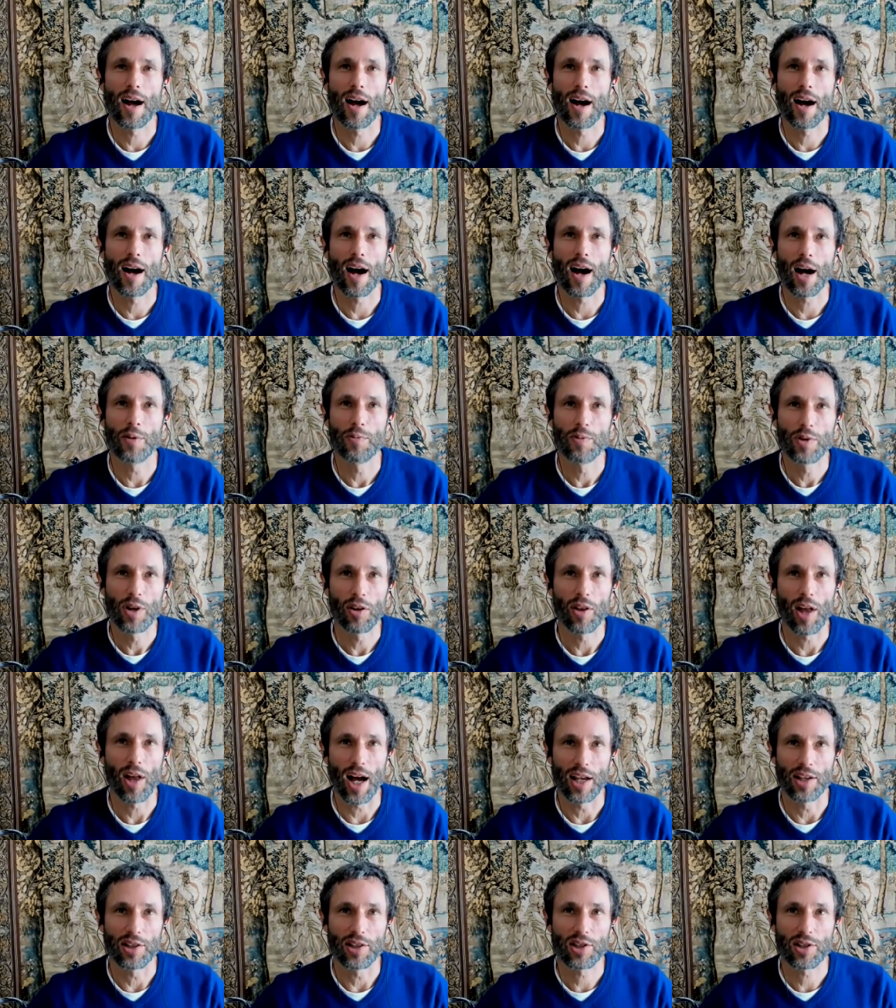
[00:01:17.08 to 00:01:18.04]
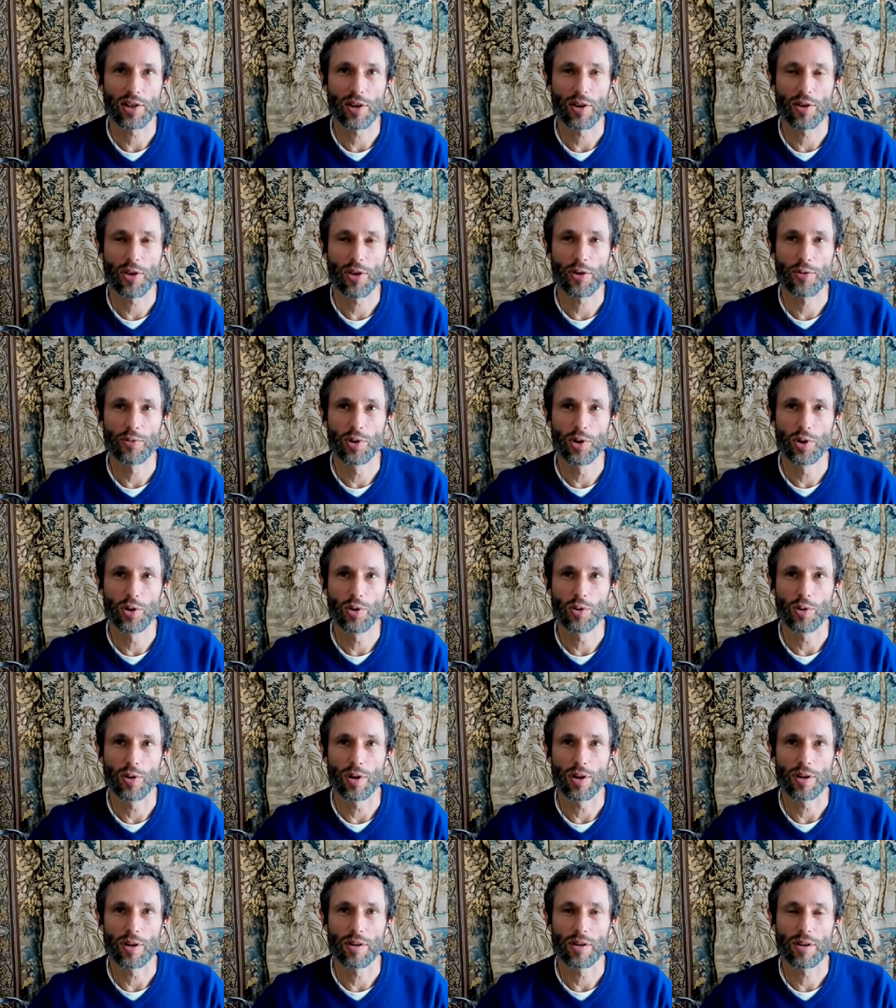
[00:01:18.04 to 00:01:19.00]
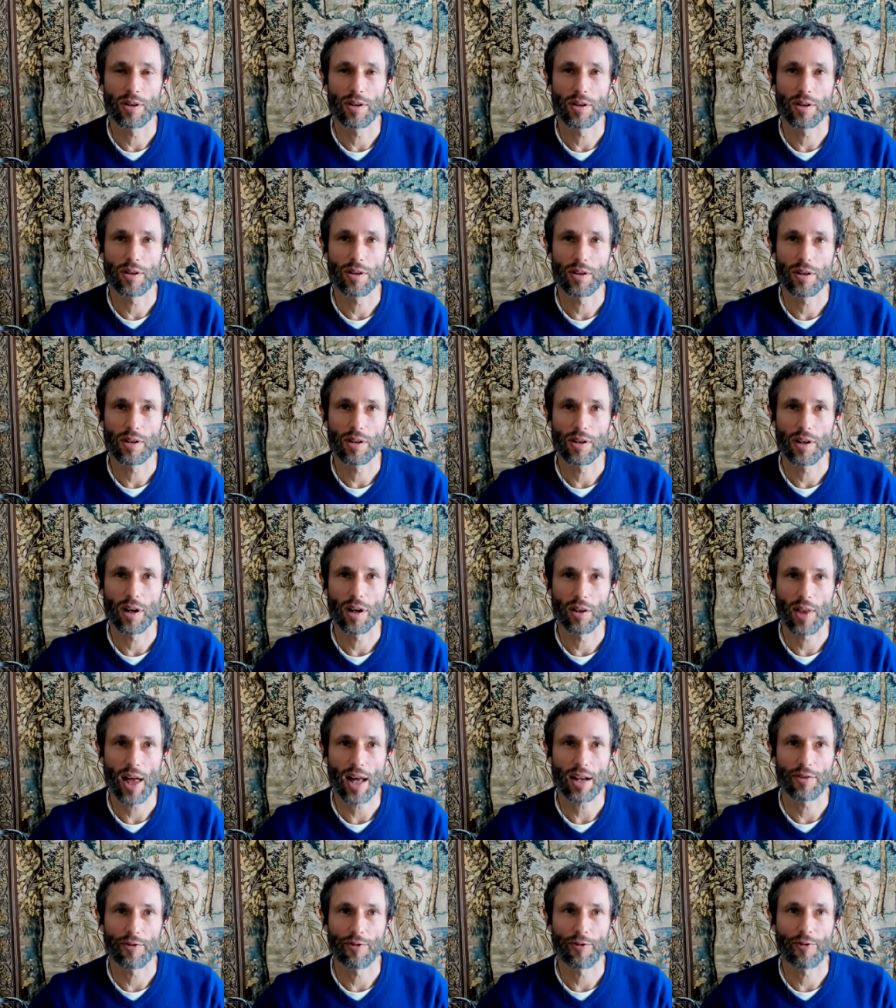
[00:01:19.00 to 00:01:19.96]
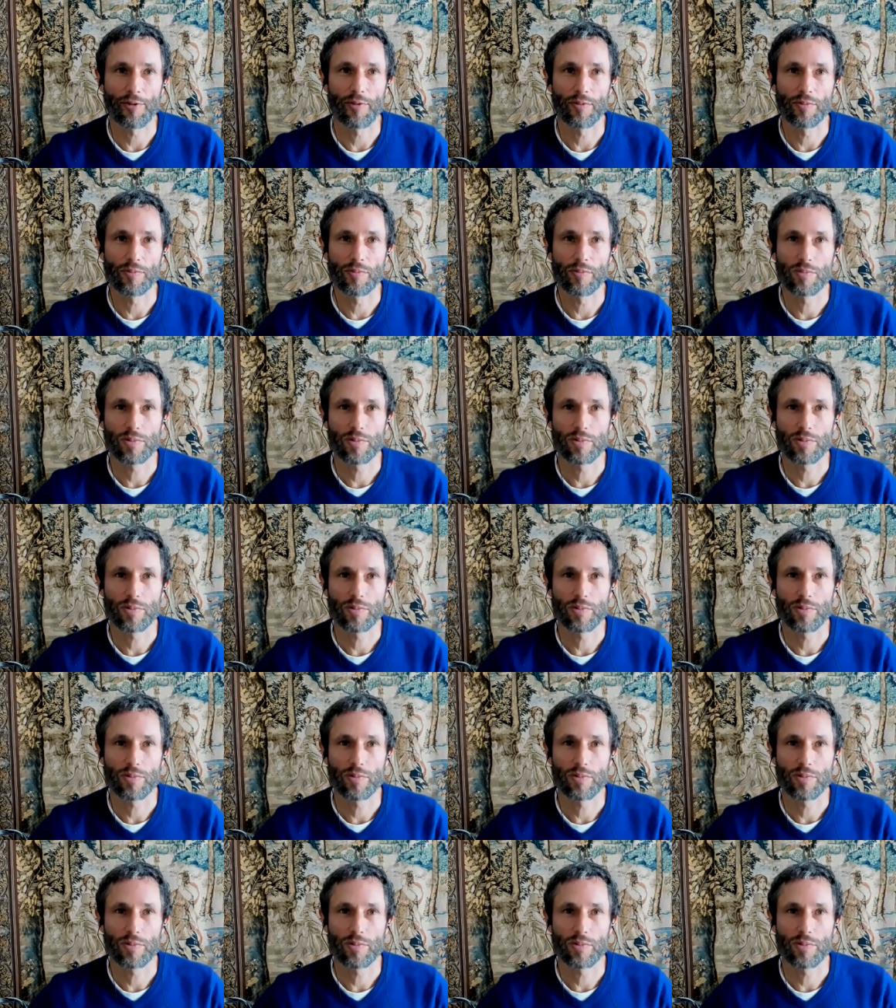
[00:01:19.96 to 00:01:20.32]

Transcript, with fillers: I realized through a lot of